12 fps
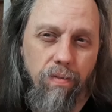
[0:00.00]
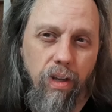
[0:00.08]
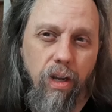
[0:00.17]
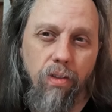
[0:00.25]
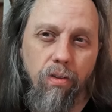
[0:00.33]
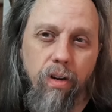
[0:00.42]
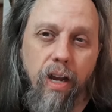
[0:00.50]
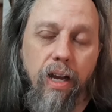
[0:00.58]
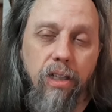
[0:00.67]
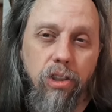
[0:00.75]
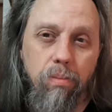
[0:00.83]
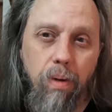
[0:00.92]
of the other
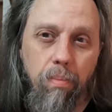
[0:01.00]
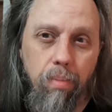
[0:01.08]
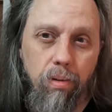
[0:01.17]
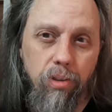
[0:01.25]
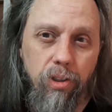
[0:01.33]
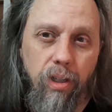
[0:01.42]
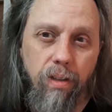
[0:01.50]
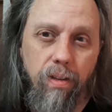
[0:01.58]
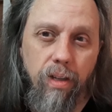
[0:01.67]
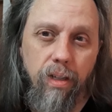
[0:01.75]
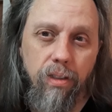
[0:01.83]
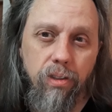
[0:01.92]
cast members
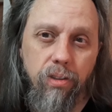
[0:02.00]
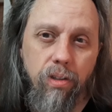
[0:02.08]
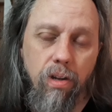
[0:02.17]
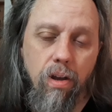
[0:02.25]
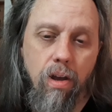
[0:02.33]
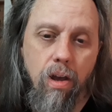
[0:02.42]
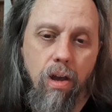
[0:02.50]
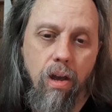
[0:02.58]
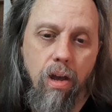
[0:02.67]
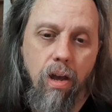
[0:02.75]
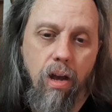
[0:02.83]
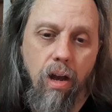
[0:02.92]
in this,
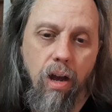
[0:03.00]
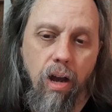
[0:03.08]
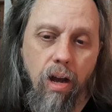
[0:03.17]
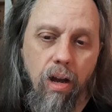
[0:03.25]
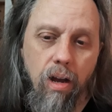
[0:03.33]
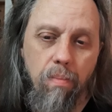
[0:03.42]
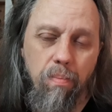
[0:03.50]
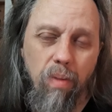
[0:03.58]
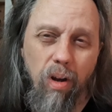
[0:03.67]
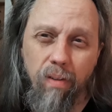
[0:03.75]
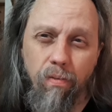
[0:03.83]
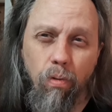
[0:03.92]

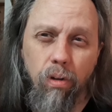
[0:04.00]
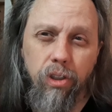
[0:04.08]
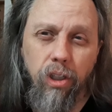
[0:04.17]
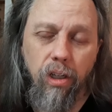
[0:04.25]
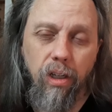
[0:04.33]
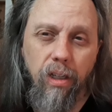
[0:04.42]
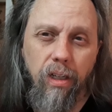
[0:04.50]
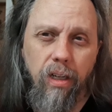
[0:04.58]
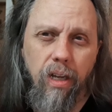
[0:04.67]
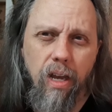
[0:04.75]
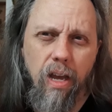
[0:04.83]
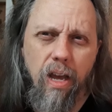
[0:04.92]

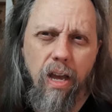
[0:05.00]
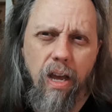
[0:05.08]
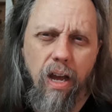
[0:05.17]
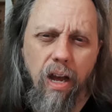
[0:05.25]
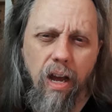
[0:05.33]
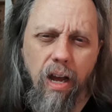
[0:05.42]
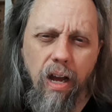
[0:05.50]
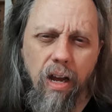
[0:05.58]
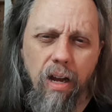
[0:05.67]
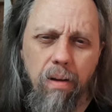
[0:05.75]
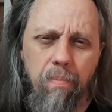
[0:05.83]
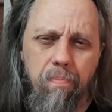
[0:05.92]
unfortunately.
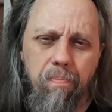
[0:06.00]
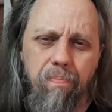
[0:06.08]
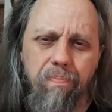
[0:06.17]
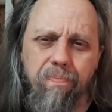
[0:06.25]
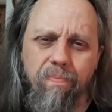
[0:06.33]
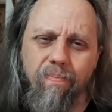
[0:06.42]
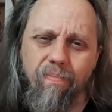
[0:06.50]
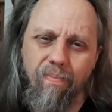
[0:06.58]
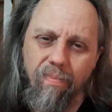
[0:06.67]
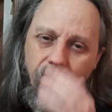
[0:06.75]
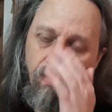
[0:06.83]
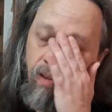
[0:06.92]

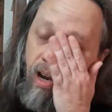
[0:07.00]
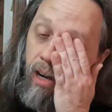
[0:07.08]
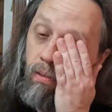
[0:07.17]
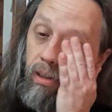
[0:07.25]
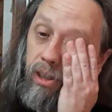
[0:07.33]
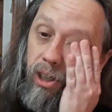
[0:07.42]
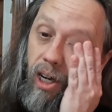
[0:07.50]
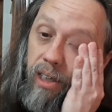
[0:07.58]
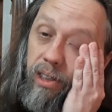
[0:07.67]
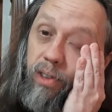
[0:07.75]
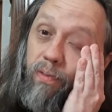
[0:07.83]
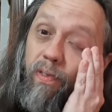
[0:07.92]
Edward Judd's